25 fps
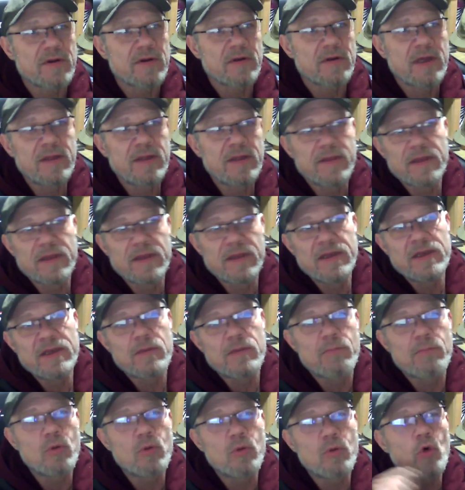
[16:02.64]
They need to
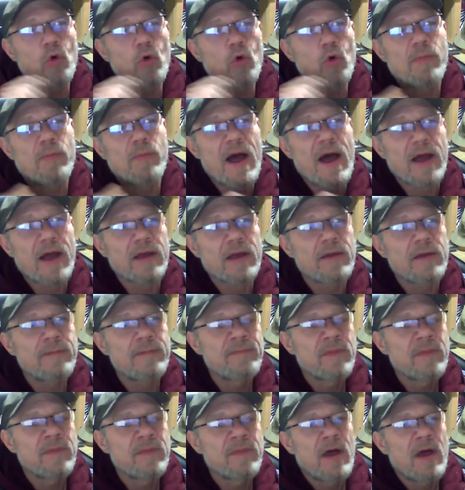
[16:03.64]
pull back.
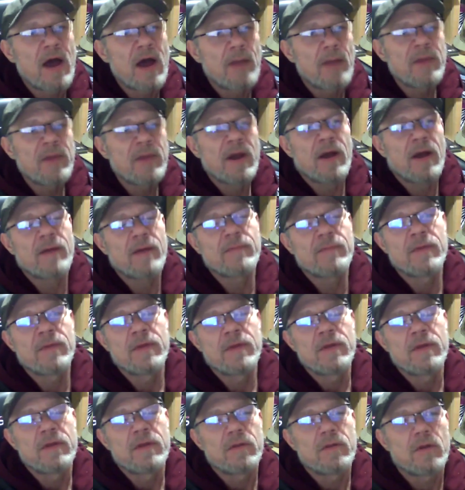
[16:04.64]
I mean,
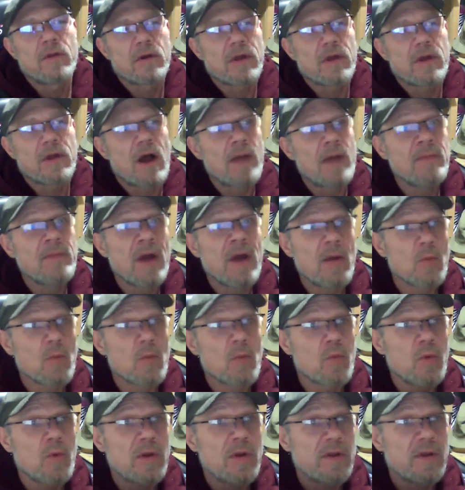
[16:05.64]
look, I'm not
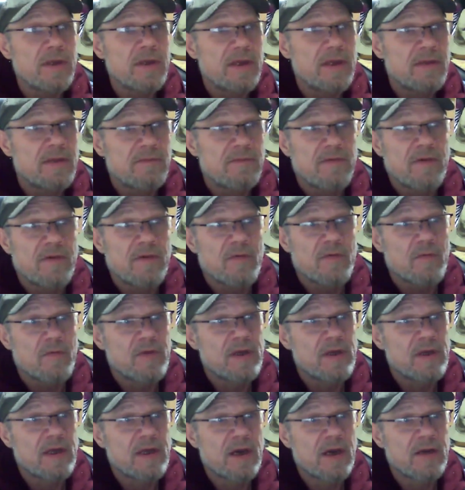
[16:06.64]
really in favor of
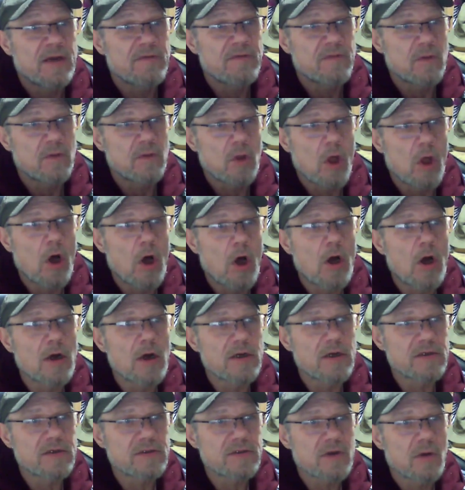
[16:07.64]
any kind of
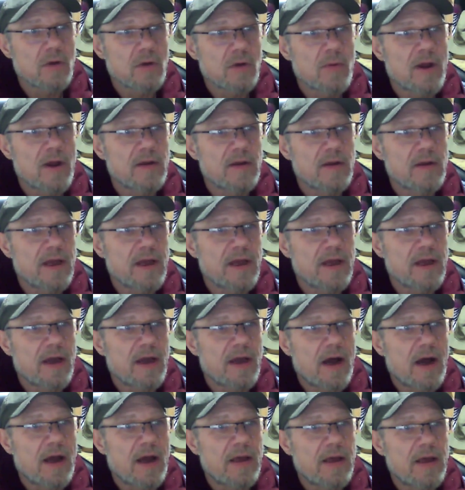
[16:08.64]
laws around
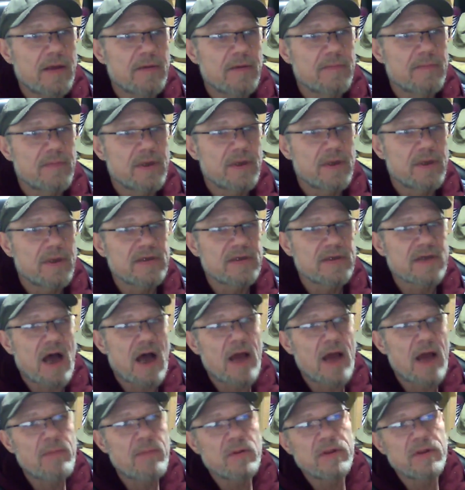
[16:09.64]
AI because
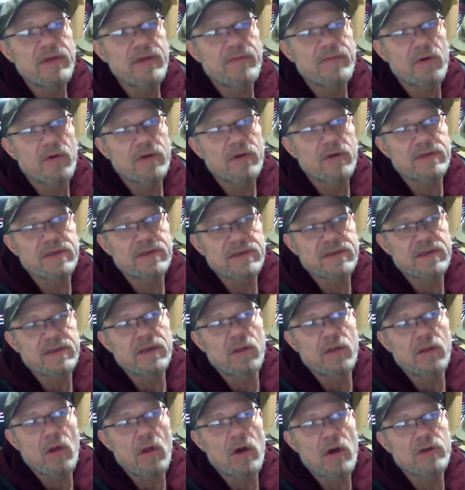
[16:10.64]
I believe our existing
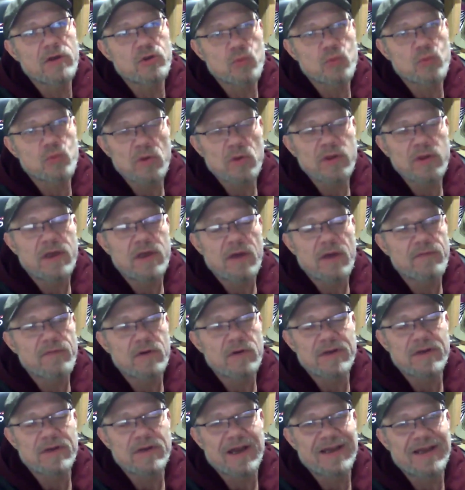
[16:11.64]
laws really cover
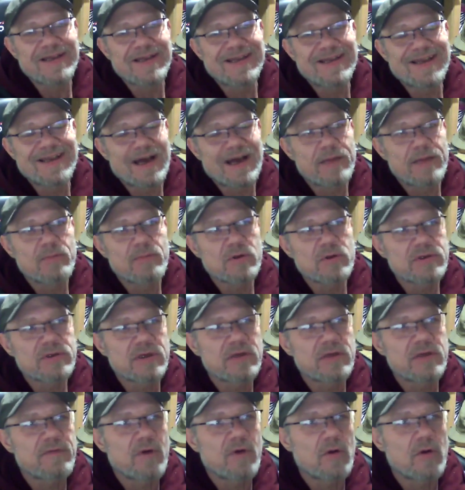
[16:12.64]

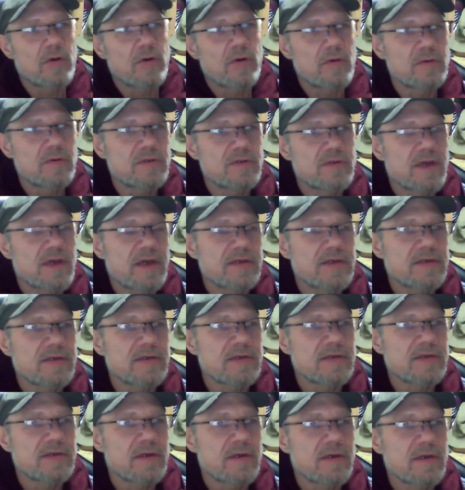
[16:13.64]
99% of all use
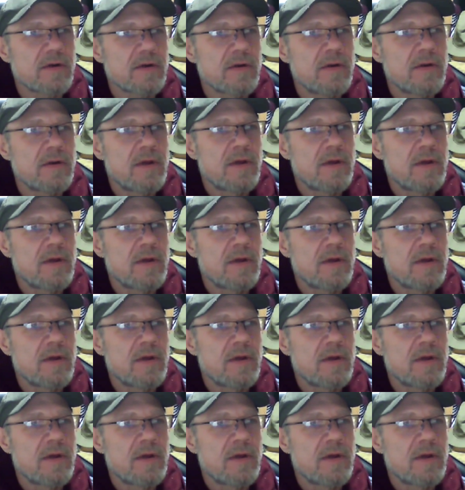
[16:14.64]
cases here.